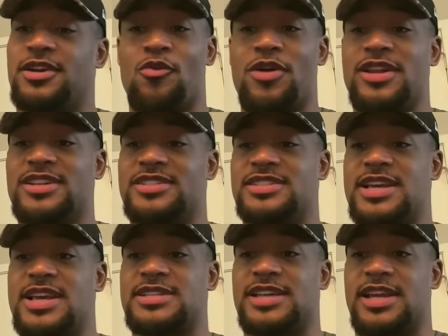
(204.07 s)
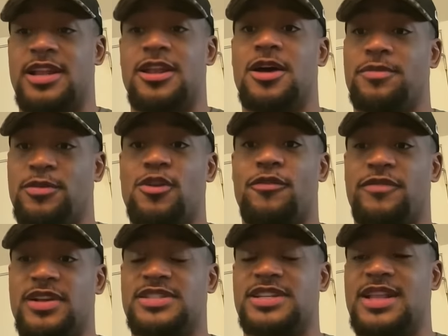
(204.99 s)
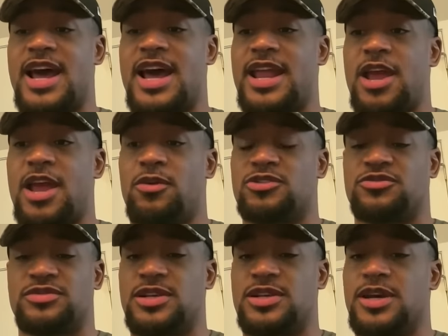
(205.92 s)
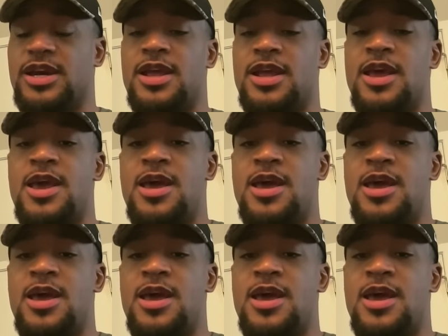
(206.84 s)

one and six, end up, you know, finishing nine eight, which was good.